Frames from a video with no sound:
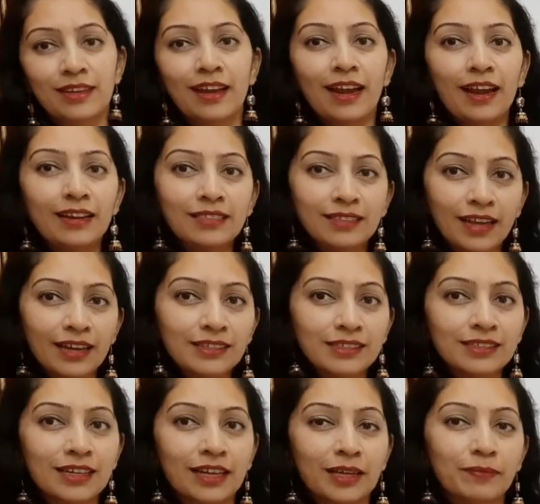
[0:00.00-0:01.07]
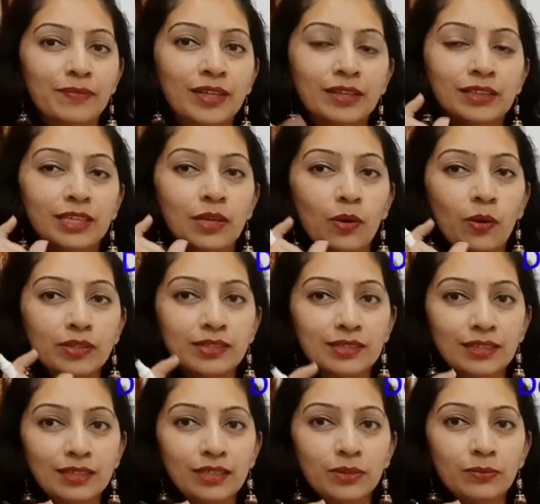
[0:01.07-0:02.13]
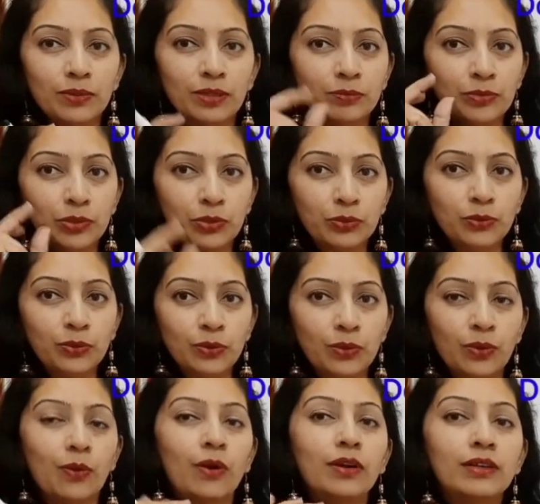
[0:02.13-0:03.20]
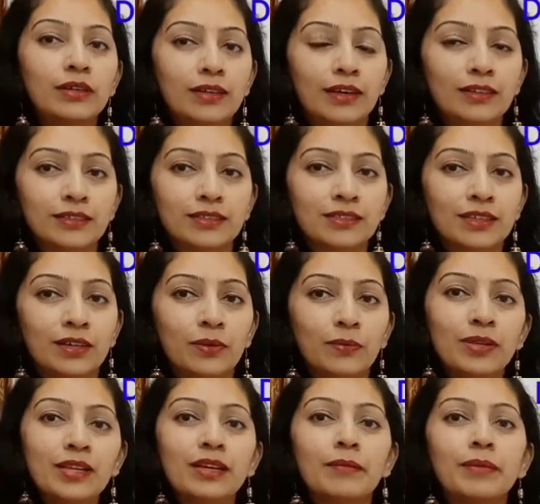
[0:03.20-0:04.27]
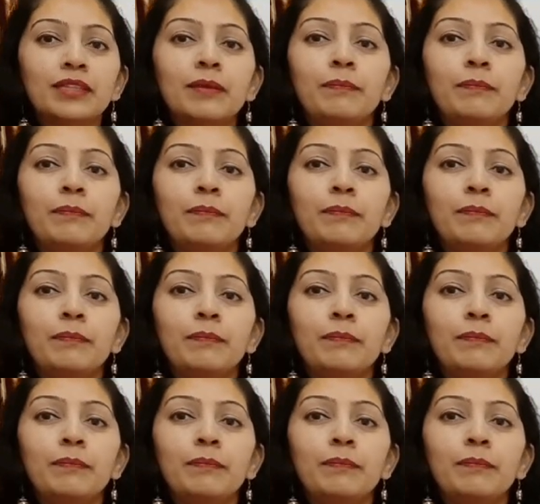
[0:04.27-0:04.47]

at that time the auxiliary verb do or does will come at the